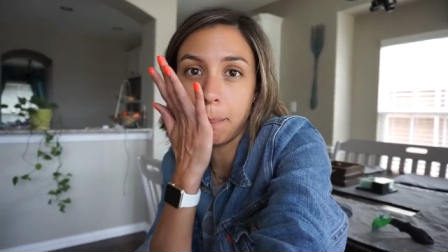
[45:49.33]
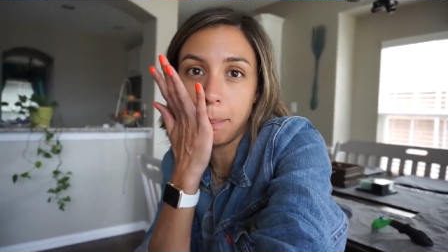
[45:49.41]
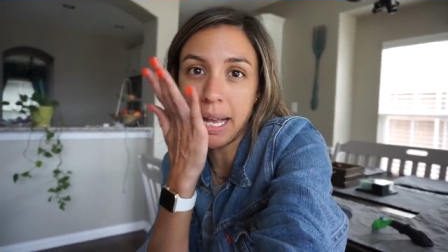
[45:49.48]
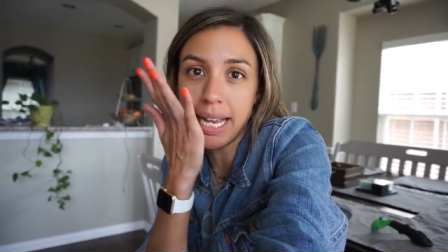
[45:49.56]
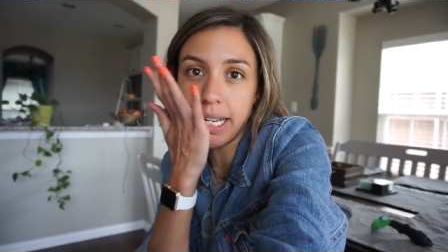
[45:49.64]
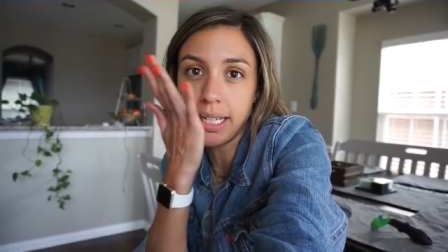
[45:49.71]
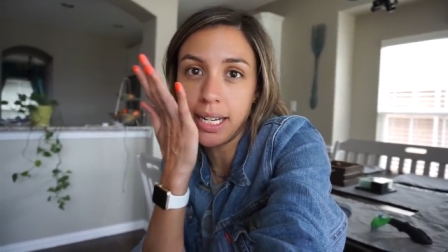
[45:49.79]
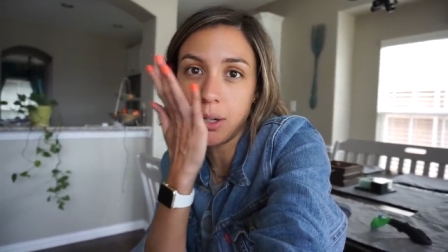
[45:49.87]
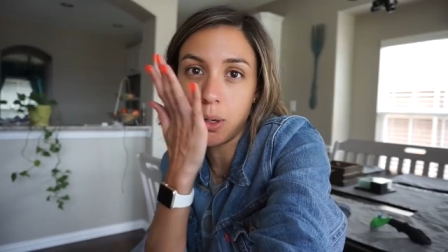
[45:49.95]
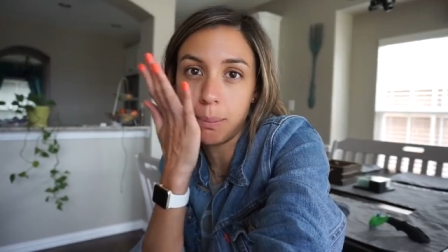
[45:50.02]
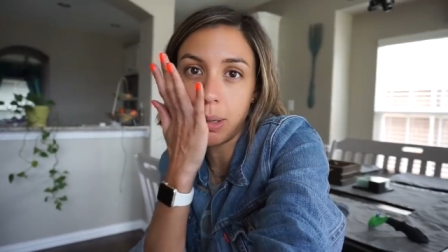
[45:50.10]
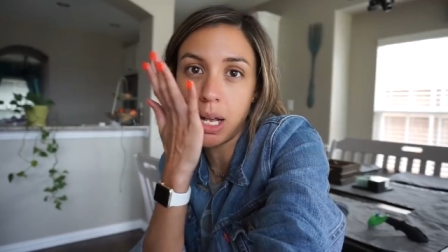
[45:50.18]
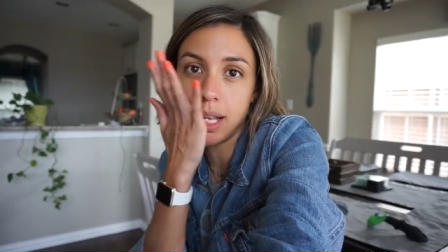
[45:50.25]
bite at
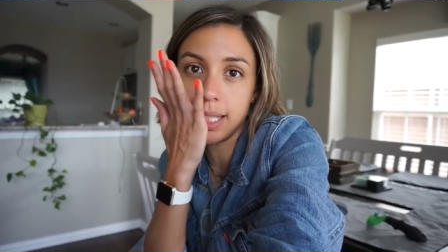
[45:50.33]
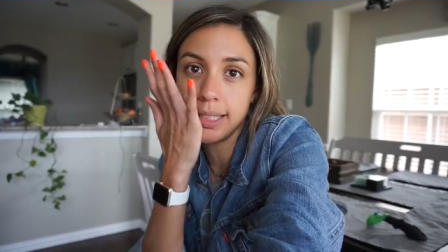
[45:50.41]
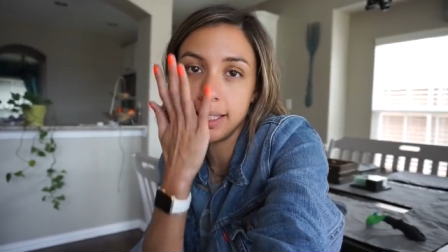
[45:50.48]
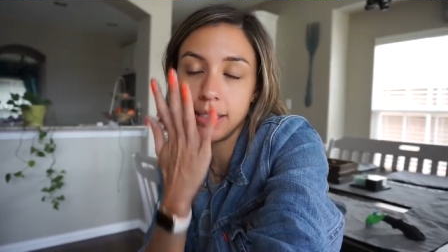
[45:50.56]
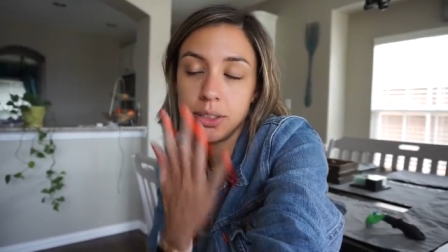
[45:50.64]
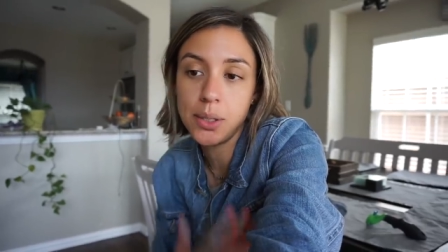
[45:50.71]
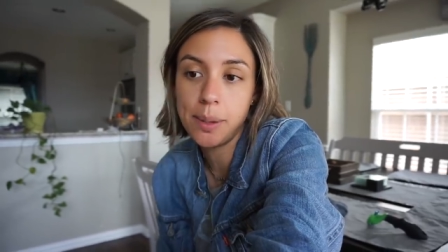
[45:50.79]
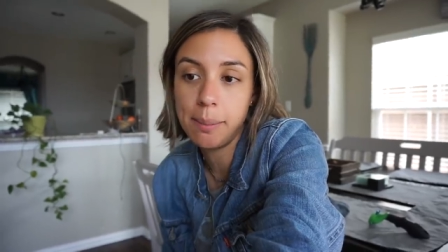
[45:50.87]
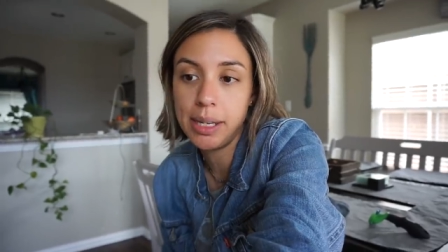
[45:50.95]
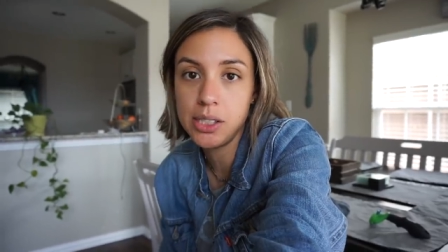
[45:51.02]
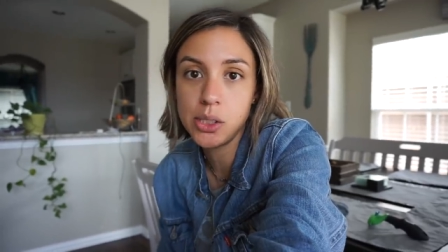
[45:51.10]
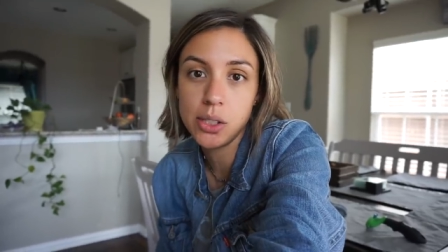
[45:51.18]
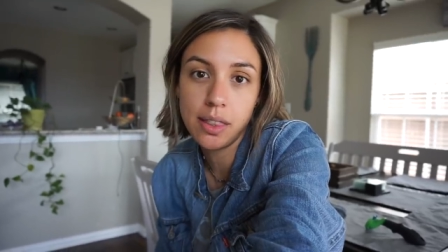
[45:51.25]
her paws so
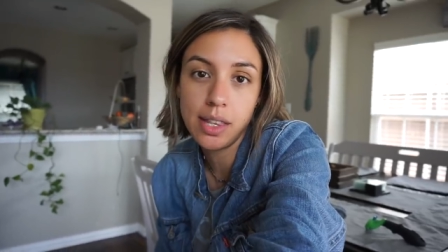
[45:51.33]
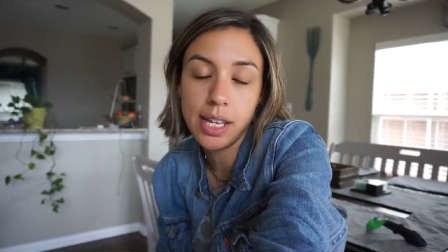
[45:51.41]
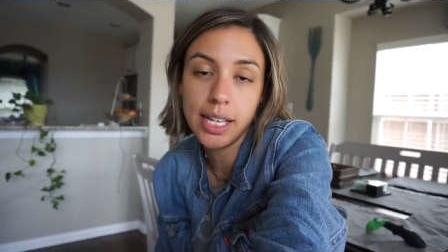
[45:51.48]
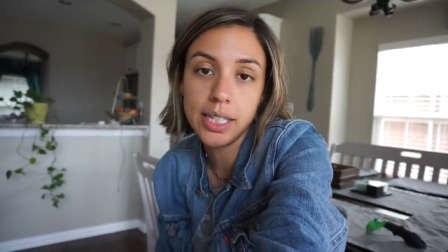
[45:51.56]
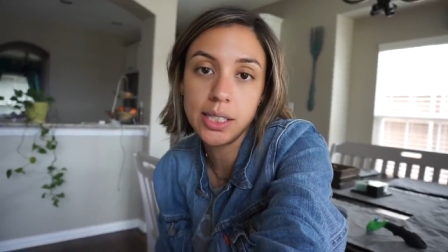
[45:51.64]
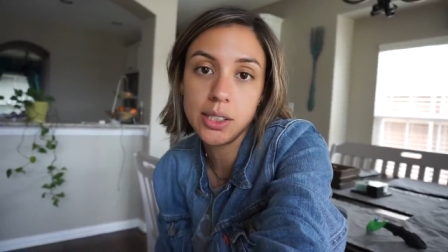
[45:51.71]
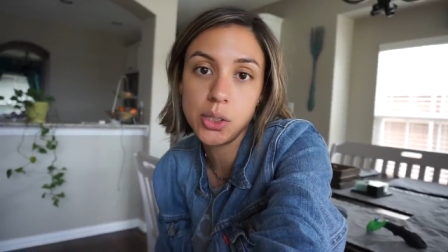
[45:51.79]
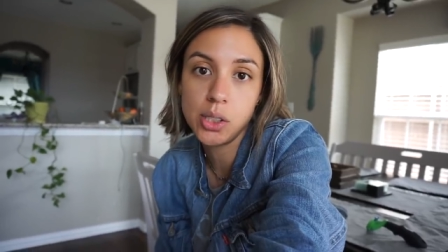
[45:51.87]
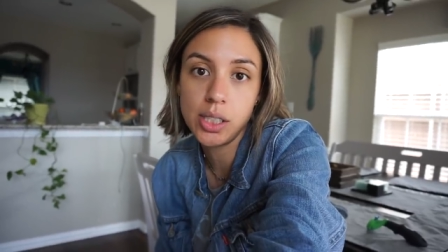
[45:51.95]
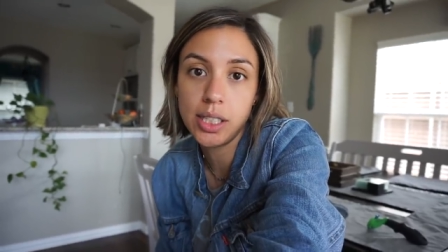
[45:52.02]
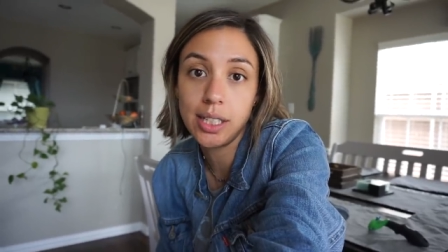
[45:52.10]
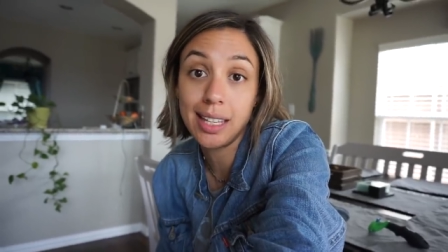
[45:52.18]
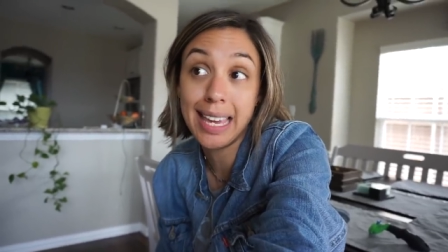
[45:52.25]
much that
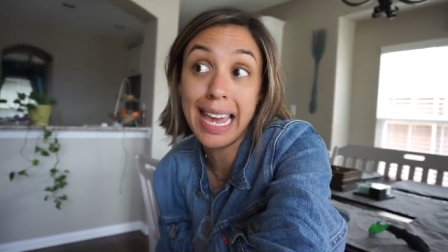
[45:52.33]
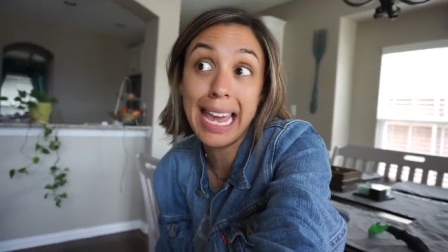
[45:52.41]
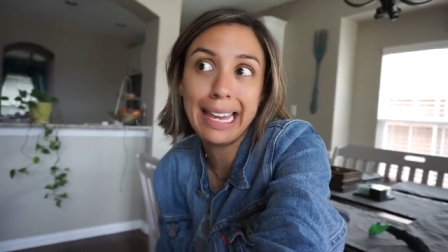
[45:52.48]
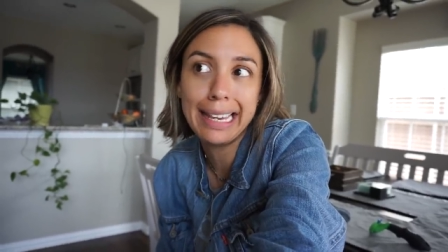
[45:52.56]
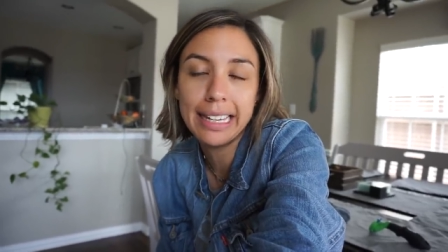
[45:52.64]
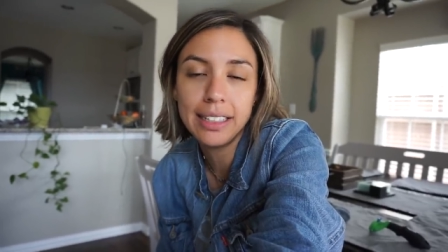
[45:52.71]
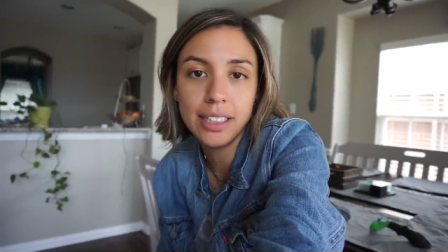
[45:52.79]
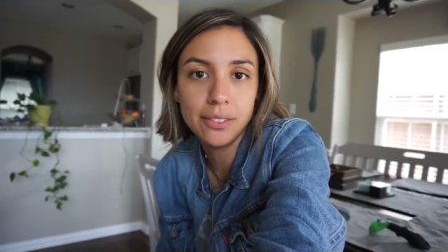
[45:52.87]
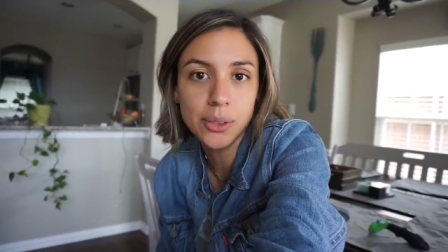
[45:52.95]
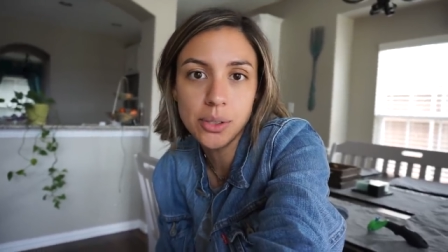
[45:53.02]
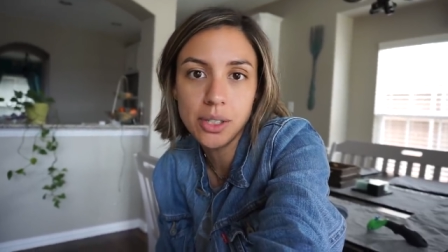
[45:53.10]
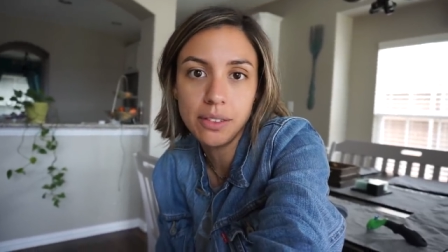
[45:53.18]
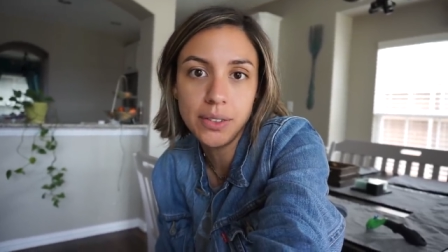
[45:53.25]
she can give
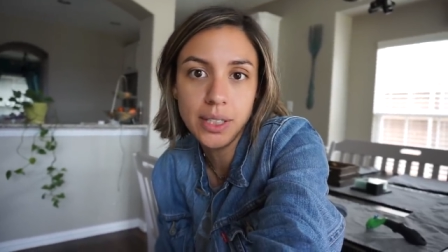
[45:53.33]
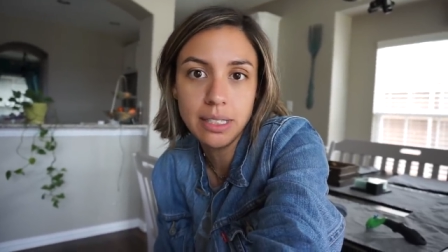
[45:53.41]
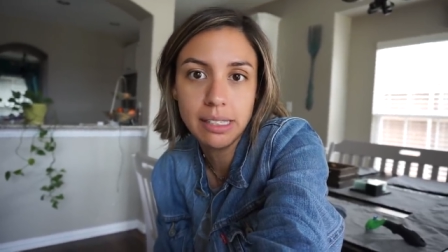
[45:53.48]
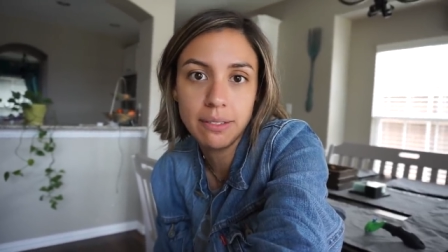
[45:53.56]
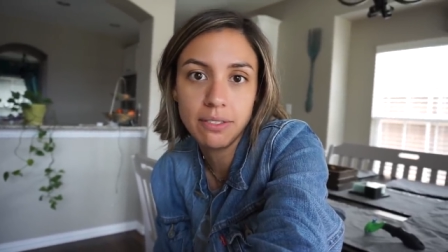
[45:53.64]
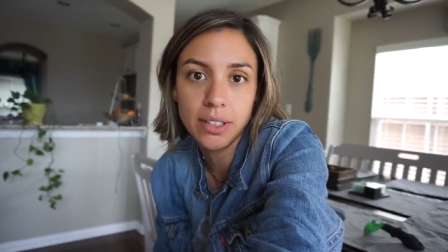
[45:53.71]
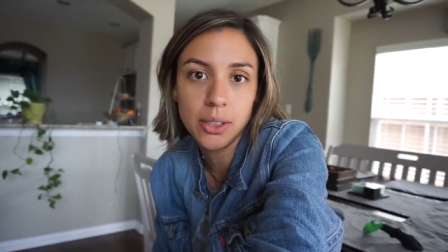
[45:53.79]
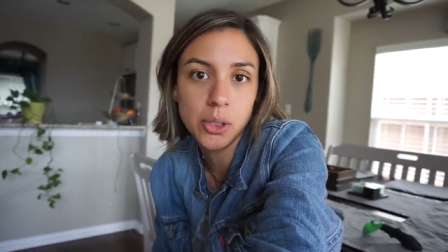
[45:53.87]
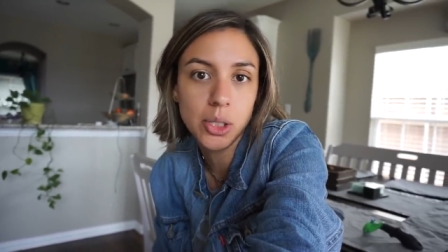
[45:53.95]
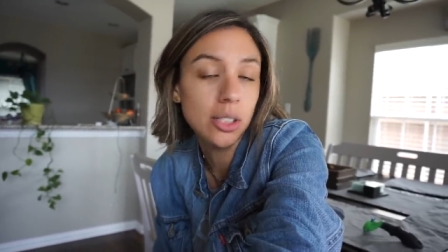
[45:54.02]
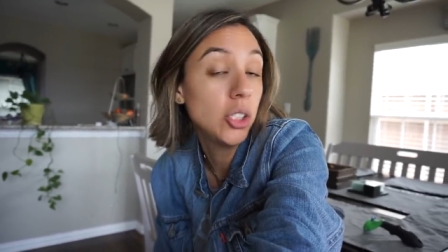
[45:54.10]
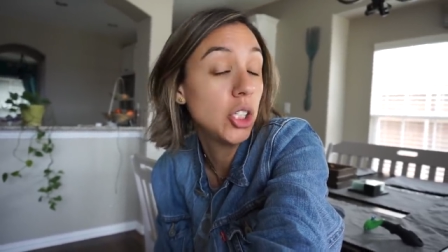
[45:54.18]
herself a yeast infection.